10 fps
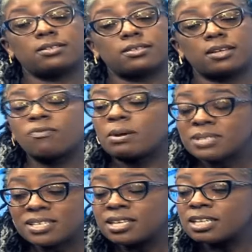If I'm
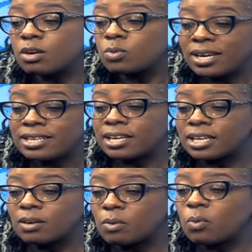sitting down
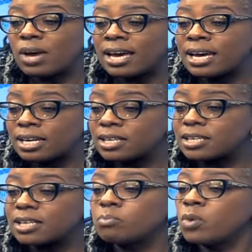wondering where
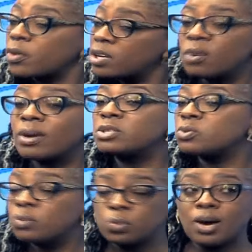Modoni went to
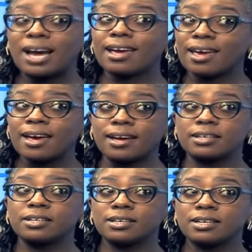do her hair,
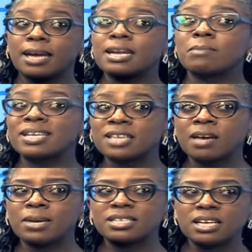yes. and I'm asking
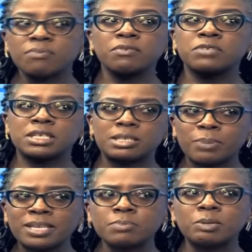myself if she
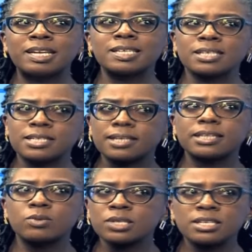spent less than ten
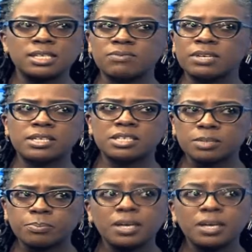thousand, it's very cheap.